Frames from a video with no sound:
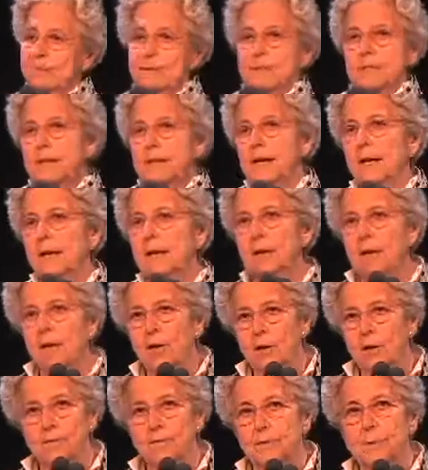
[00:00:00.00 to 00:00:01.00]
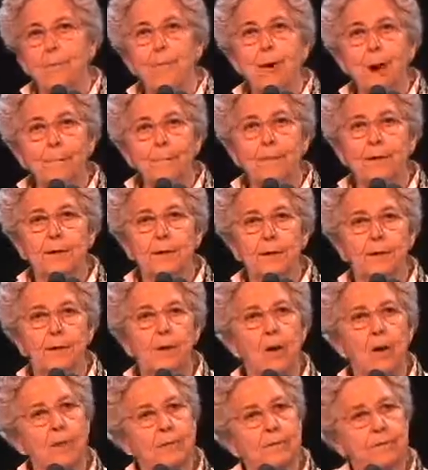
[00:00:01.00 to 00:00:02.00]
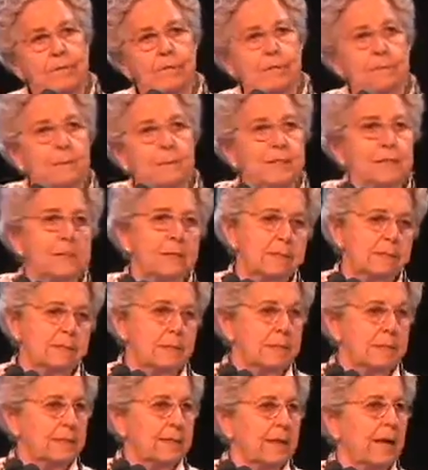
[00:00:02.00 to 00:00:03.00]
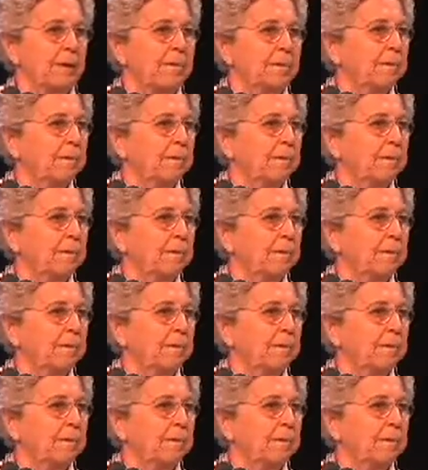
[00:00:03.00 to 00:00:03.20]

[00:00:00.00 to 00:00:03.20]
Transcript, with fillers: all of the property that all of these businesses had been,